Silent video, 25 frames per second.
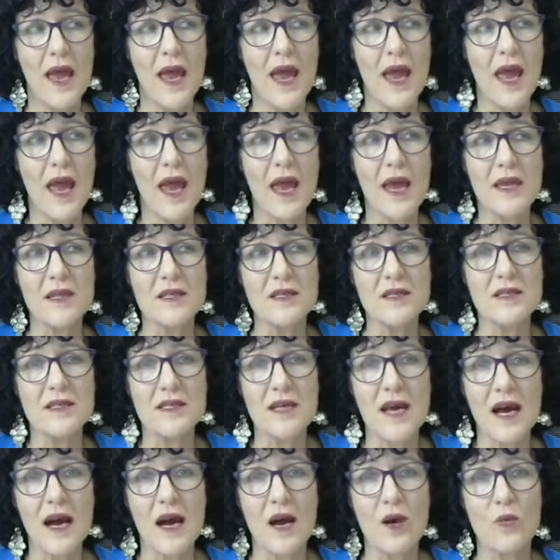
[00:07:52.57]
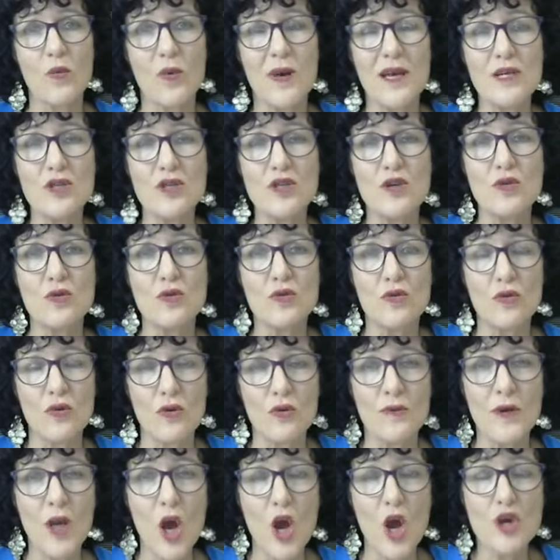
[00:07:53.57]
and uh, we do
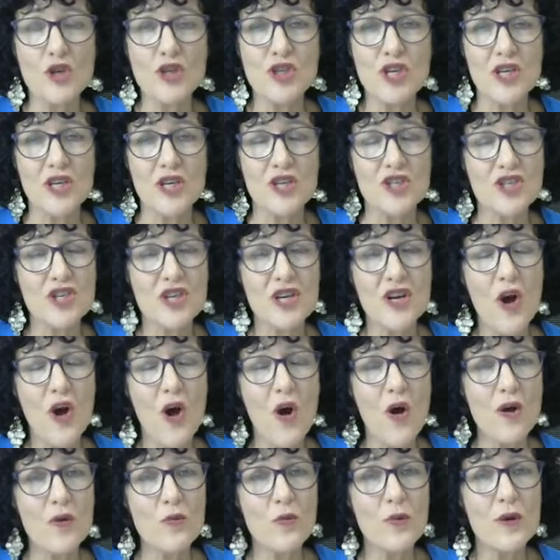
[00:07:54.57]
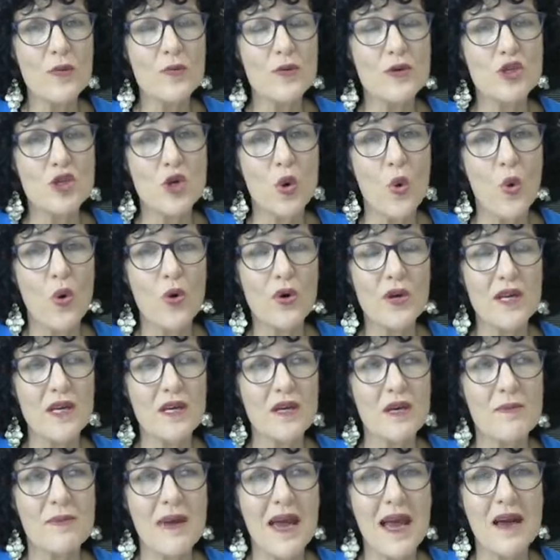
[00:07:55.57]
group coaching. And tonight we were talking
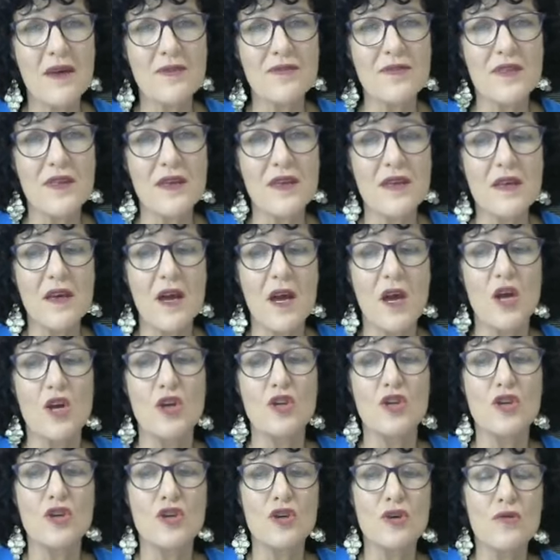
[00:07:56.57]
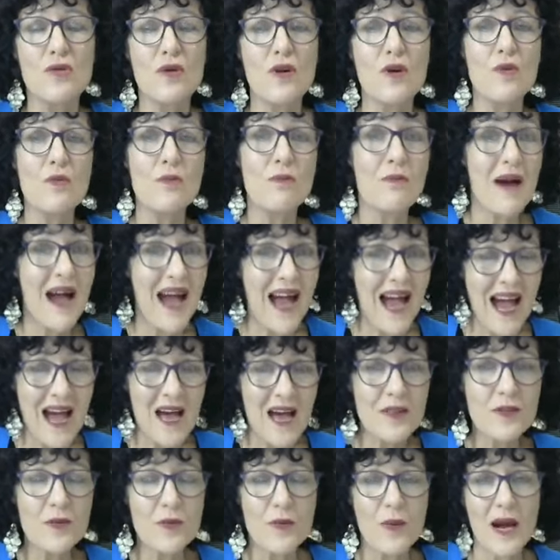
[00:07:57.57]
about the neuro
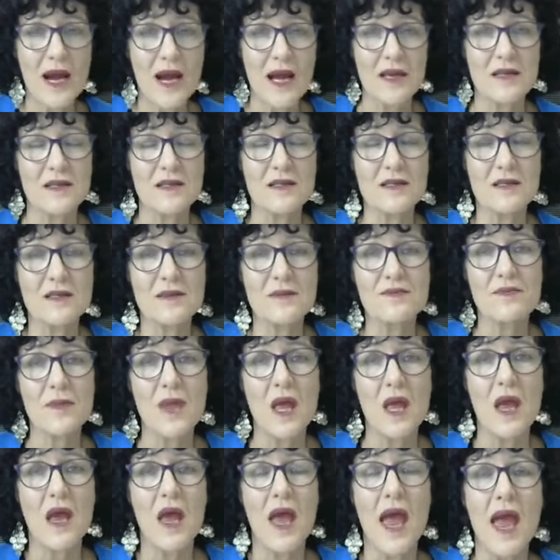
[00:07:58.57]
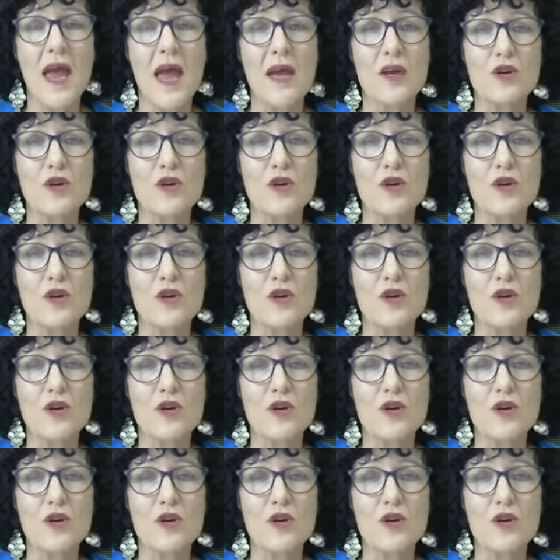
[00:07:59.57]
pathways and